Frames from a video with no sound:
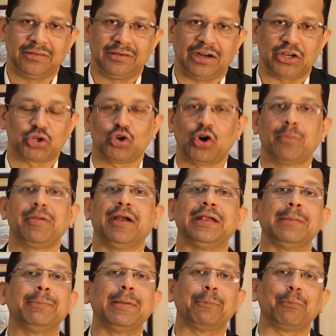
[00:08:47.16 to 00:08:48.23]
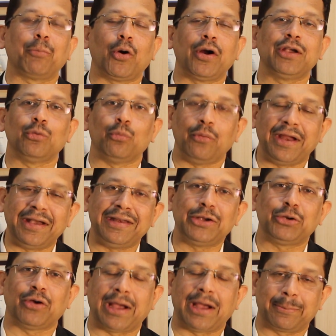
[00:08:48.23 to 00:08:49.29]
and should not be a tipping point waiting
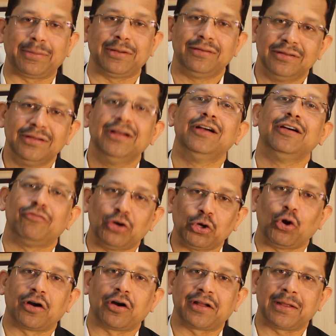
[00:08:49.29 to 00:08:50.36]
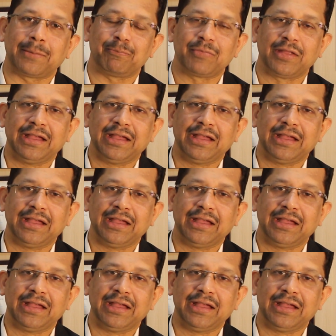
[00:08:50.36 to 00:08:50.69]
to happen for a long time.